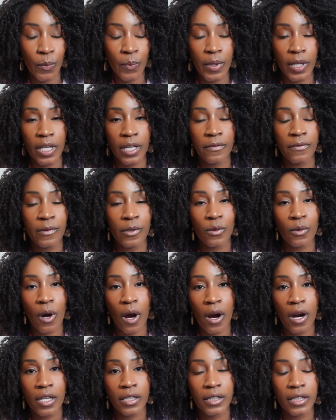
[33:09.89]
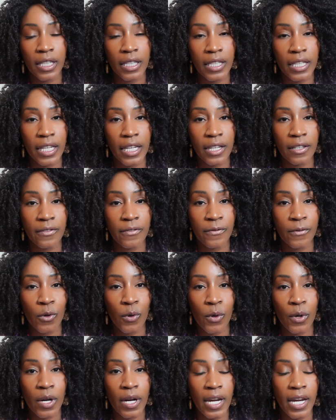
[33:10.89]
But if you are looking
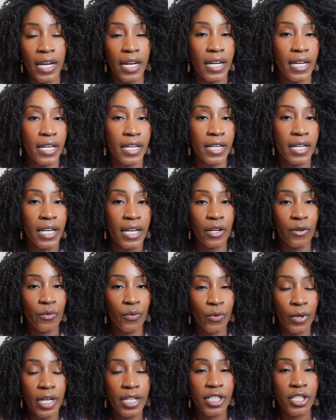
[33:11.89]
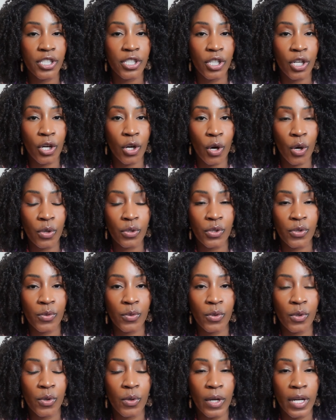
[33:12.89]
for a enriched
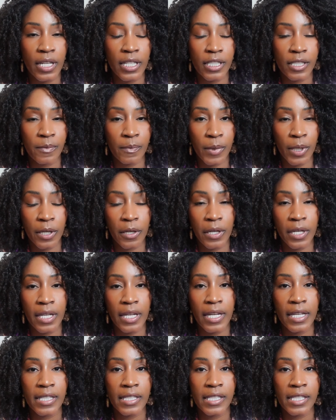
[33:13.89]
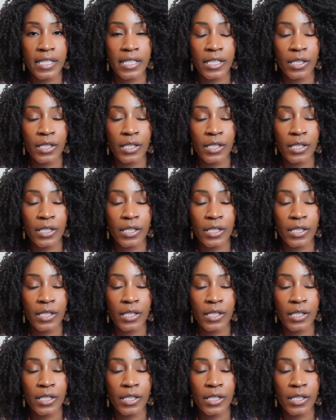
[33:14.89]
cultural experience